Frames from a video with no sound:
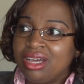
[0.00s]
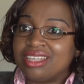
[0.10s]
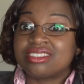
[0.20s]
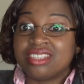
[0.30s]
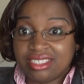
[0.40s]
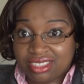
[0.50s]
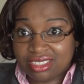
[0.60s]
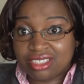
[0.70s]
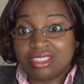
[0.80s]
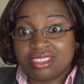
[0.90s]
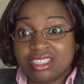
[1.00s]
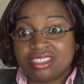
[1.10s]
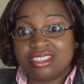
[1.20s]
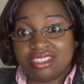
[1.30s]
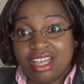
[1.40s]
assessed
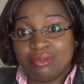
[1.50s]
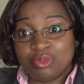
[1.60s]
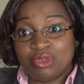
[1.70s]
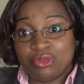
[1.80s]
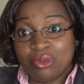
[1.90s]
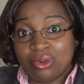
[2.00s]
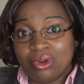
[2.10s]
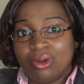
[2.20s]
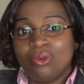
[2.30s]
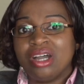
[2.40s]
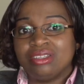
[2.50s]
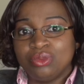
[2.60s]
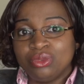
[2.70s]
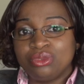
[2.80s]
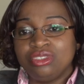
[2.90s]
QLTS exams before, or
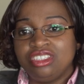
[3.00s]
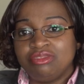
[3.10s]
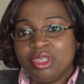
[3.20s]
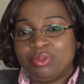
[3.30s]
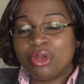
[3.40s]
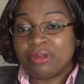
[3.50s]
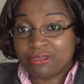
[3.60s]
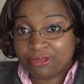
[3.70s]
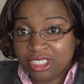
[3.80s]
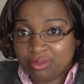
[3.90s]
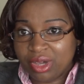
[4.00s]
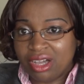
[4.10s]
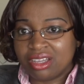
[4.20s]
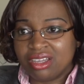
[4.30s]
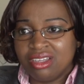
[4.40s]
who could give me proper
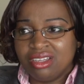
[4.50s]
feedback,